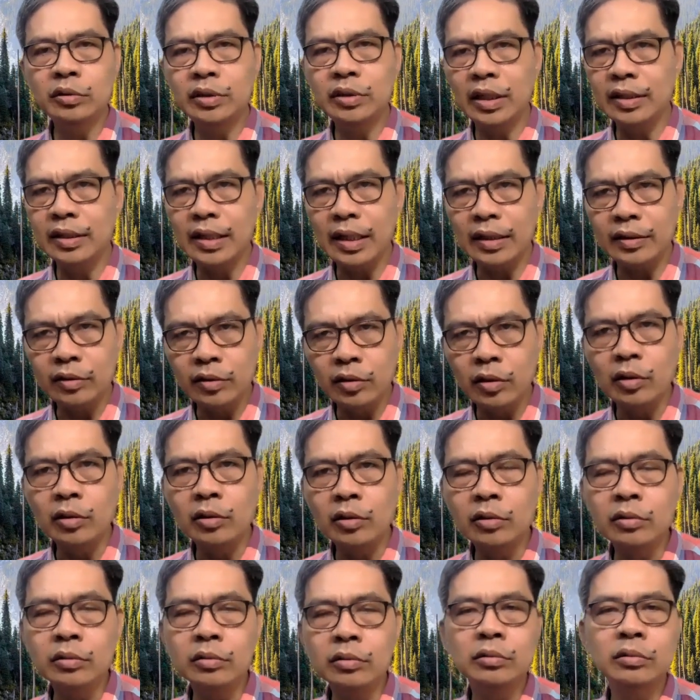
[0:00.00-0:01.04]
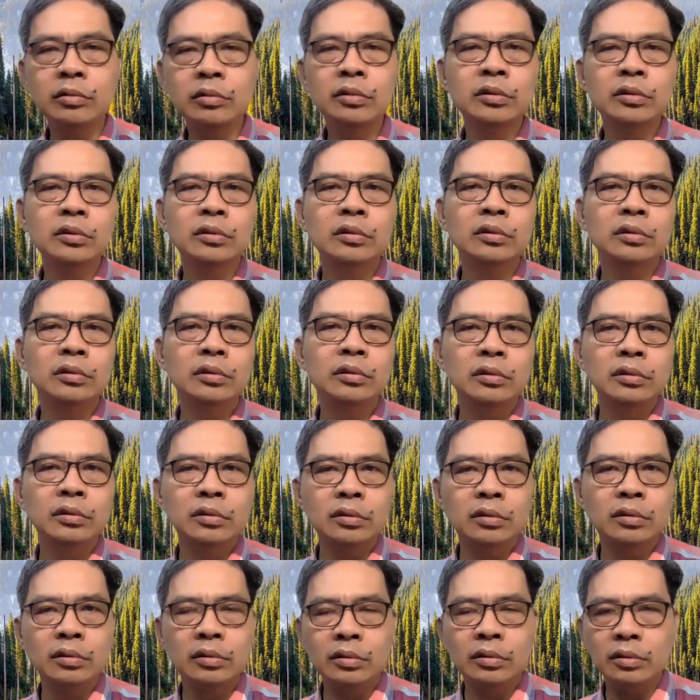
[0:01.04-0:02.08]
did not know
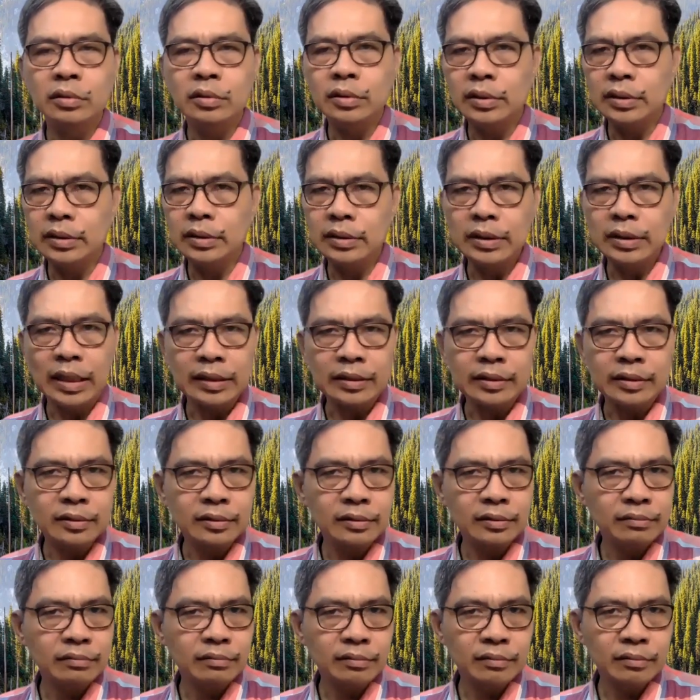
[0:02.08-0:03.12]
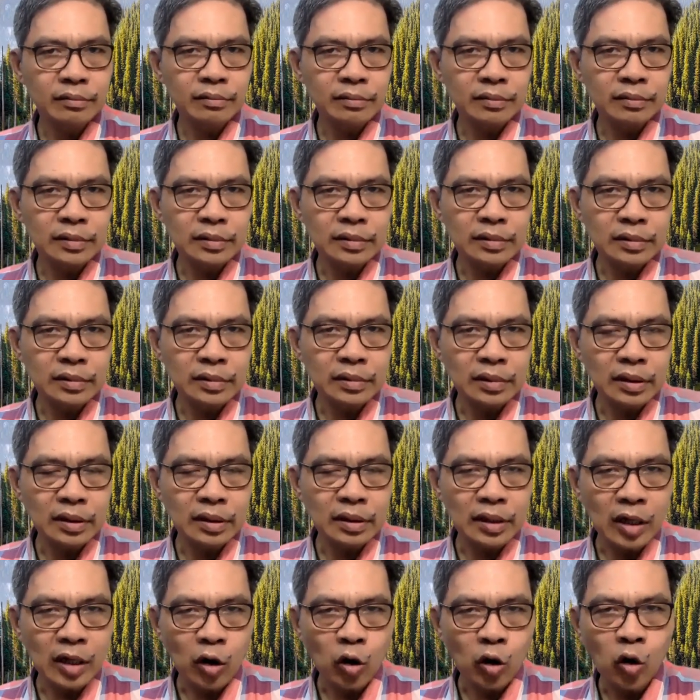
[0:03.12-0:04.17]
that
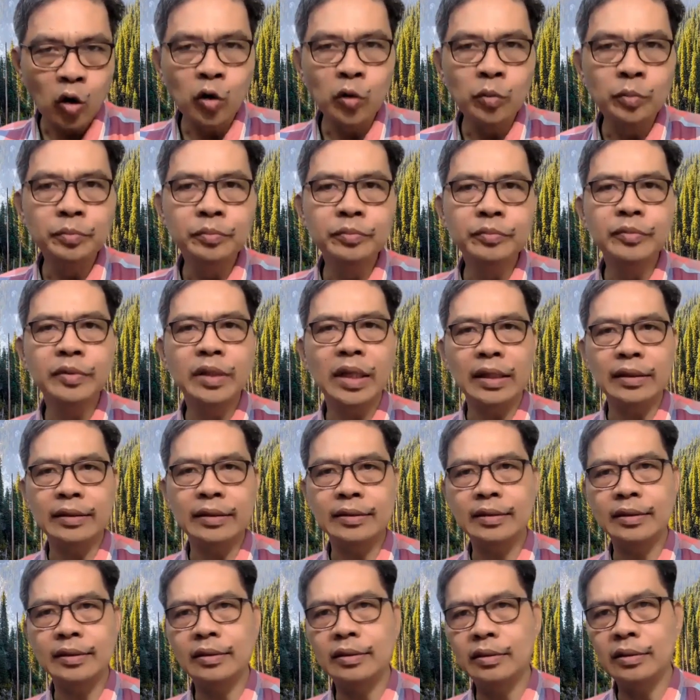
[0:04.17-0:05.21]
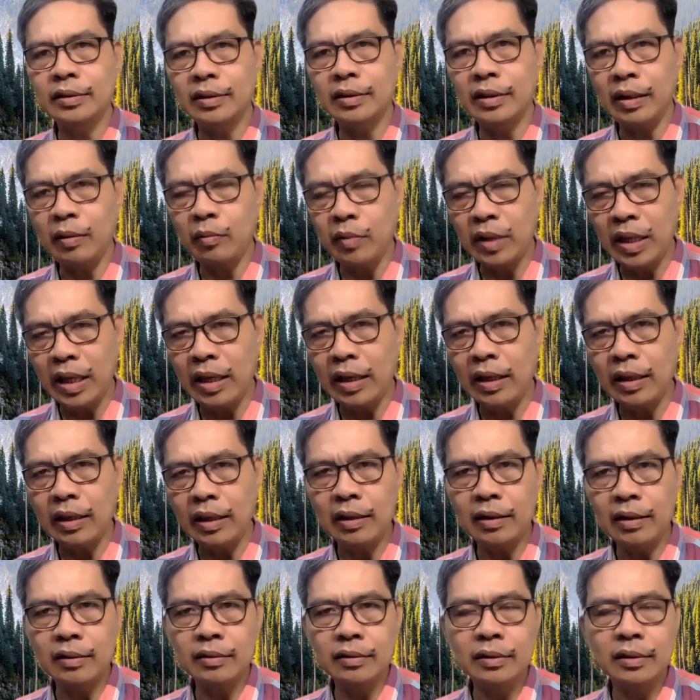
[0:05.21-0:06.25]
the hope that
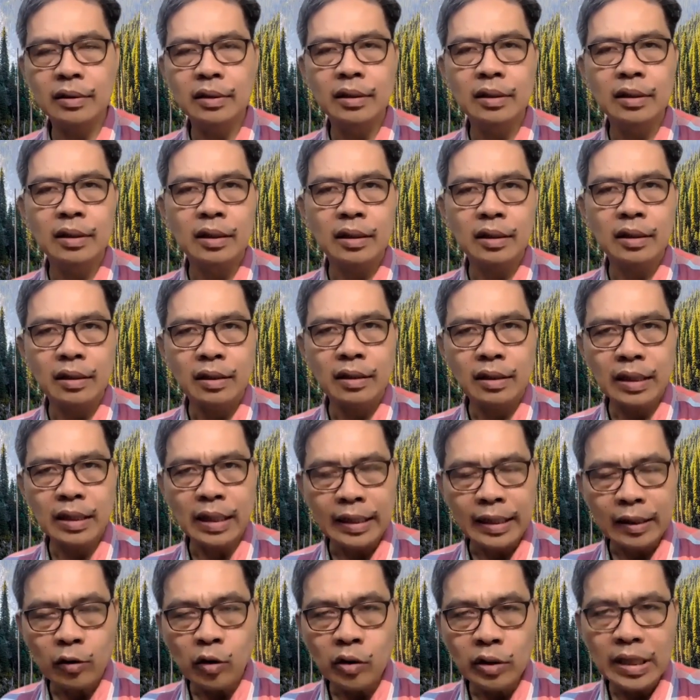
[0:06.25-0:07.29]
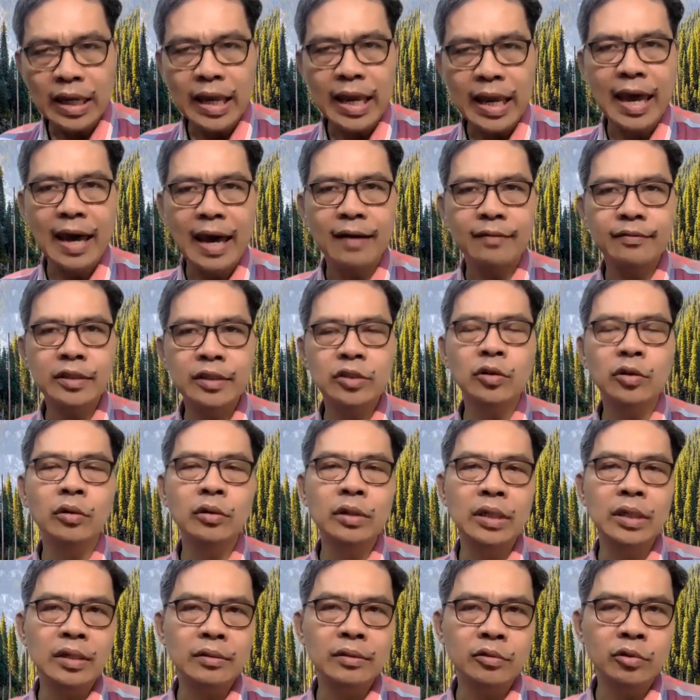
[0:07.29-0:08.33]
he can only have is
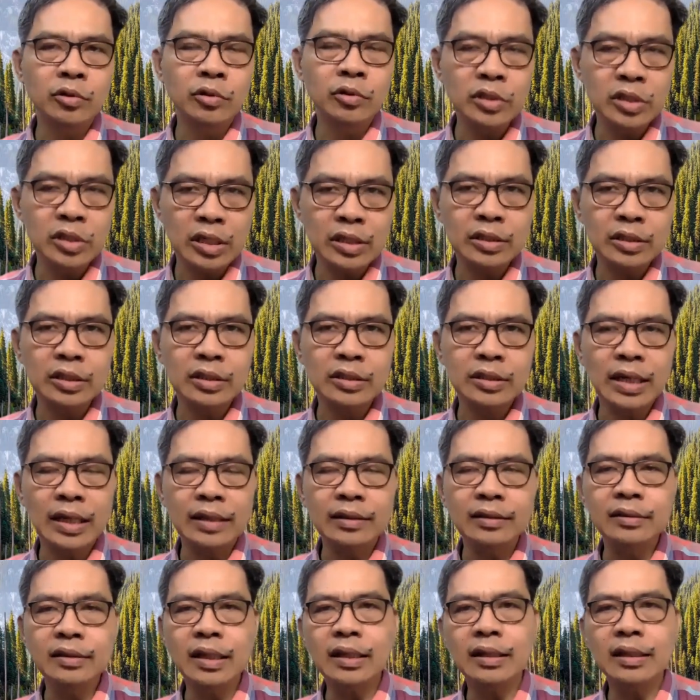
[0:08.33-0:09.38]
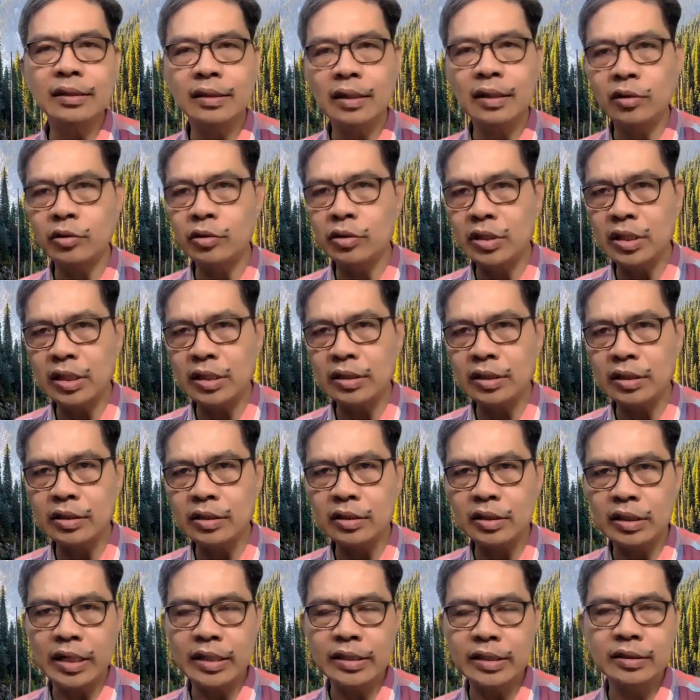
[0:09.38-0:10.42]
only through Jesus, until the Lord Jesus
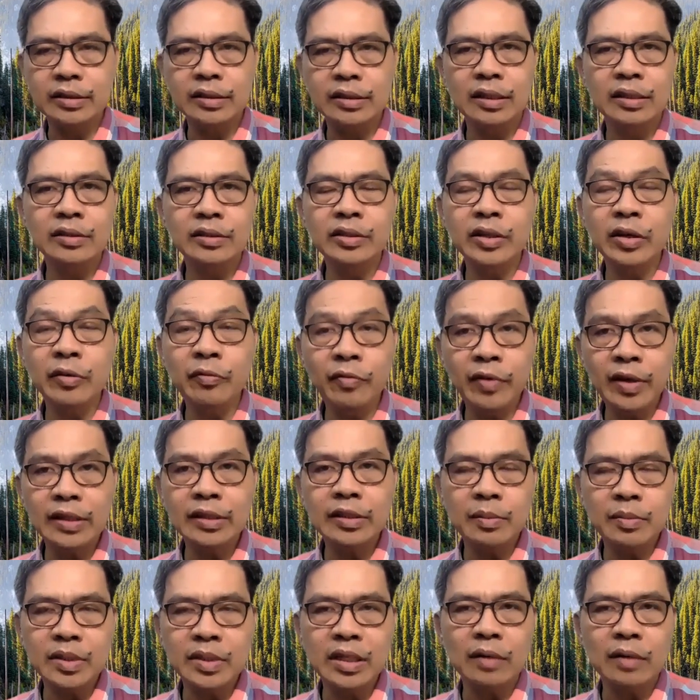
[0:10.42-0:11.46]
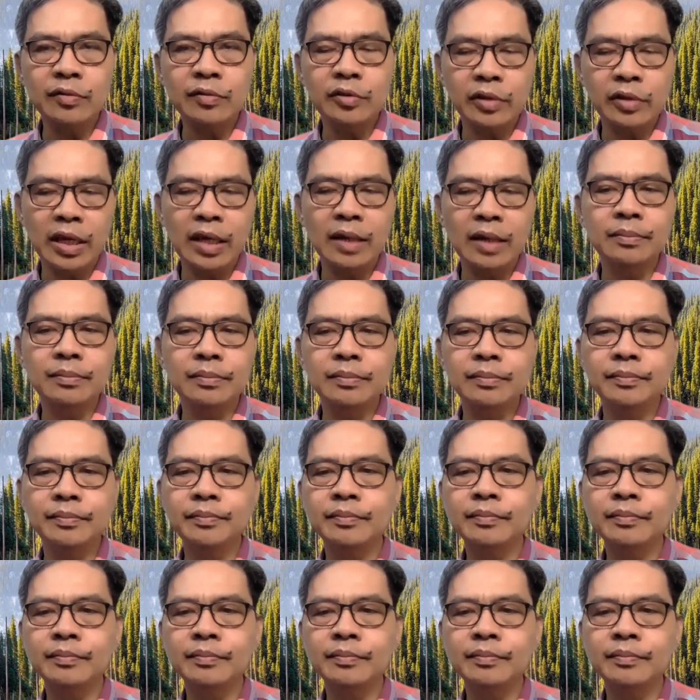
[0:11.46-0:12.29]
Christ revealed himself to him.